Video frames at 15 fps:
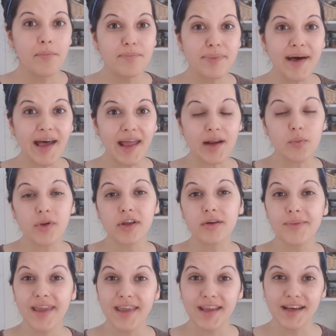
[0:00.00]
But when you're
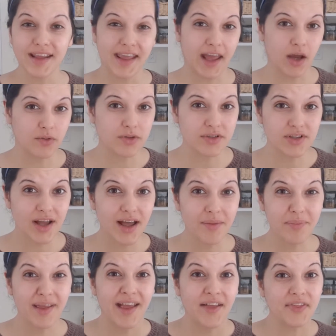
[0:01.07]
making a countertop,
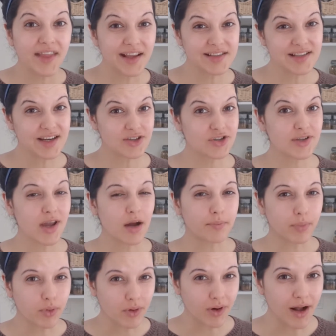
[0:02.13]
that's actually a
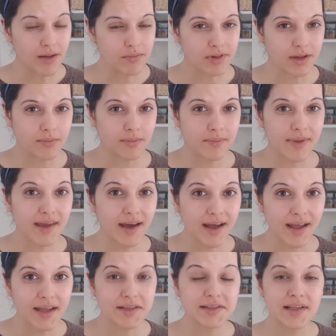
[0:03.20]
problem
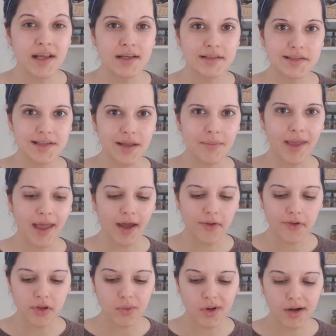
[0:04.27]
because
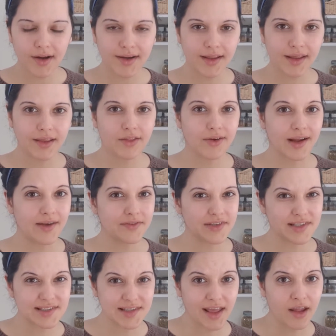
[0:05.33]
somehow you are going to either have to
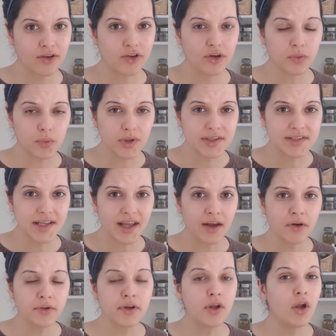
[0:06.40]
sand your wood
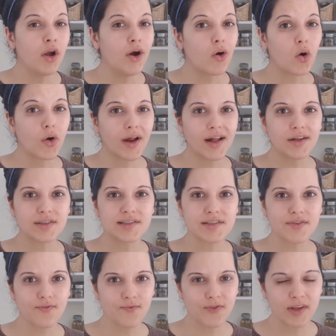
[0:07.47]
down or else
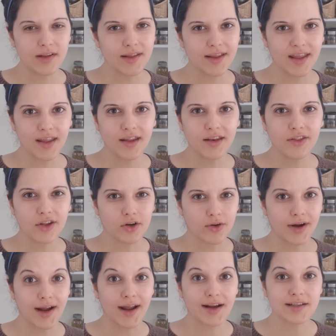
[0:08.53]
fill in the
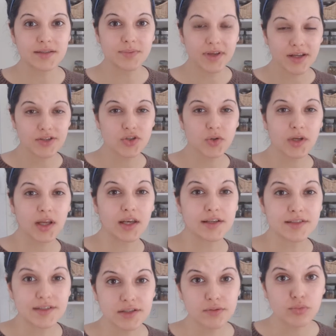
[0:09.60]
cracks because you need a
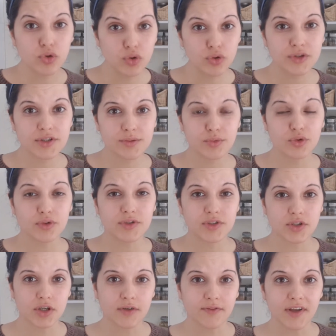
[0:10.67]
smooth
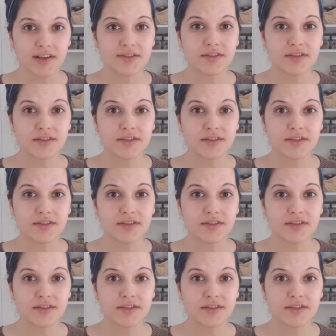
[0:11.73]
surface.